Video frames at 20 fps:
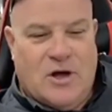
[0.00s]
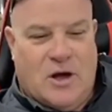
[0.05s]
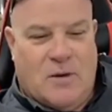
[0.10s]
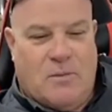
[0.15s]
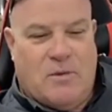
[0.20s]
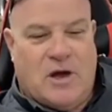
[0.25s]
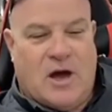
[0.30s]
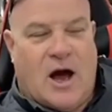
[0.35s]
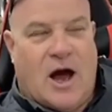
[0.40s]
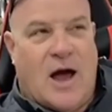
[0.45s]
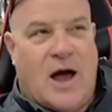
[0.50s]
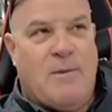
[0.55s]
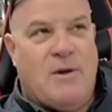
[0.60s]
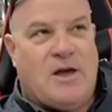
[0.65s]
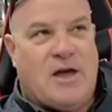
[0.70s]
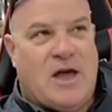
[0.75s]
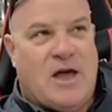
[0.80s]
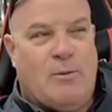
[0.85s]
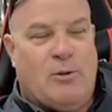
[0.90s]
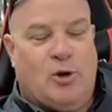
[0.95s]
I
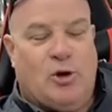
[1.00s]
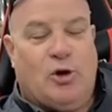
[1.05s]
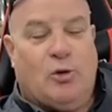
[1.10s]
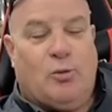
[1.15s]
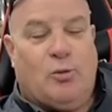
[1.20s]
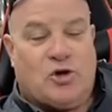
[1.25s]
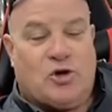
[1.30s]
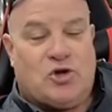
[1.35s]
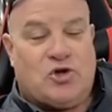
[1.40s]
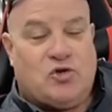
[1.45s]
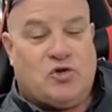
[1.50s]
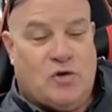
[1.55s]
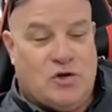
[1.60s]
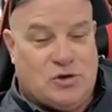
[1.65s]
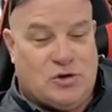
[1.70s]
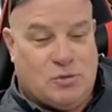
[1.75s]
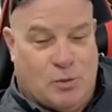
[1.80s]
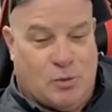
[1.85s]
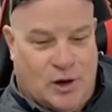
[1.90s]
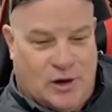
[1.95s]
became a little more street
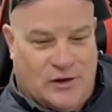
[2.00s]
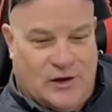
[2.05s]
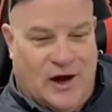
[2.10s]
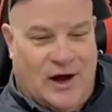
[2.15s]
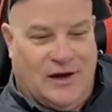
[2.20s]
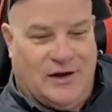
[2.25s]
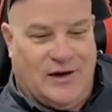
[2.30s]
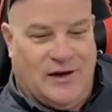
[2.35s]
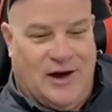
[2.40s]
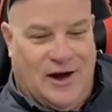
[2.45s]
smart that day.